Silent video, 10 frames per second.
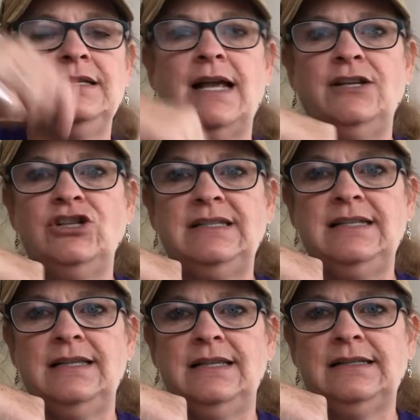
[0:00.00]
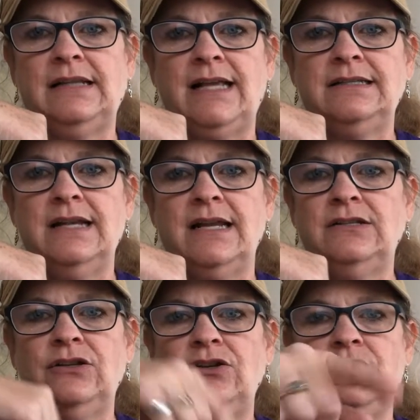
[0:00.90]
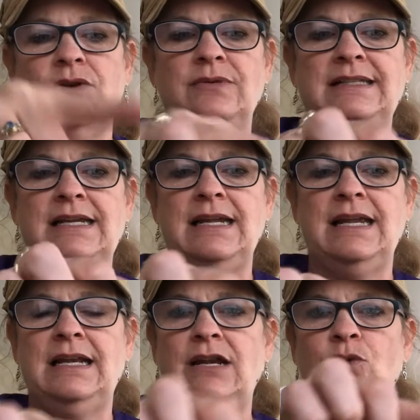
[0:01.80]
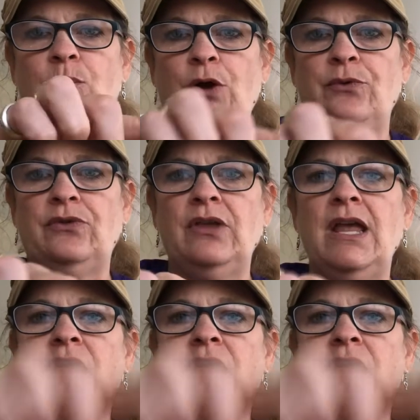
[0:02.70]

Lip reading: I just did this last night, so you don't see any growth,